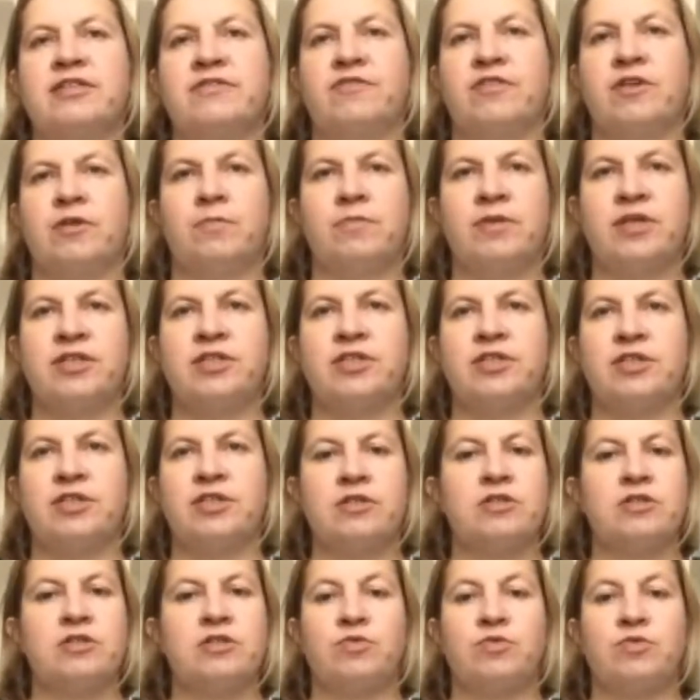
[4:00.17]
of the
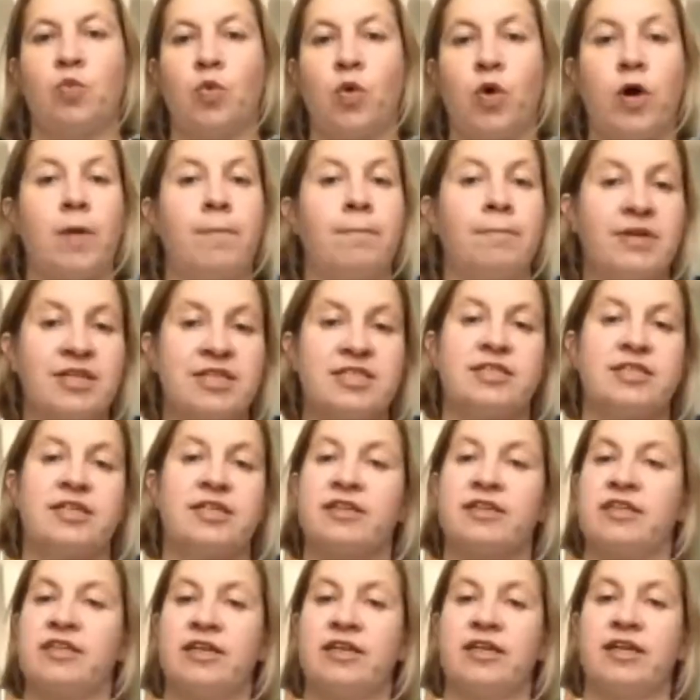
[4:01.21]
admissions were
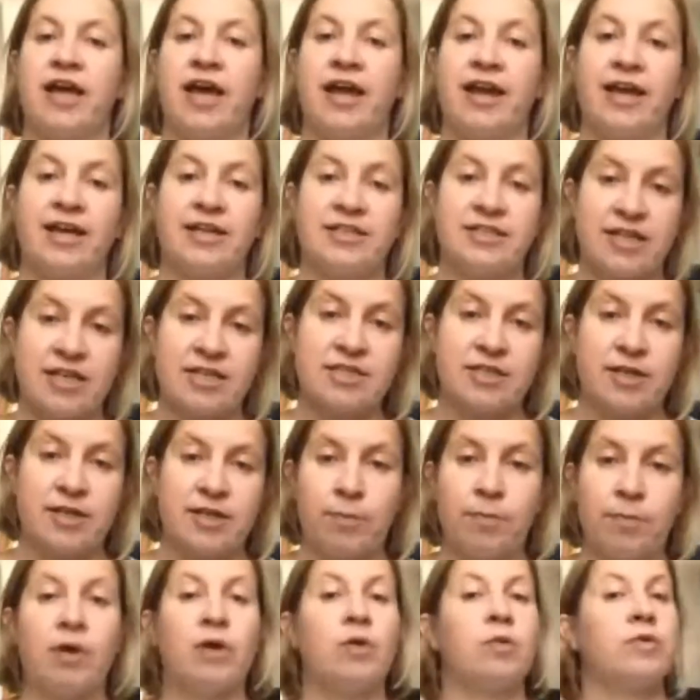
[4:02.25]
missing the NHS number,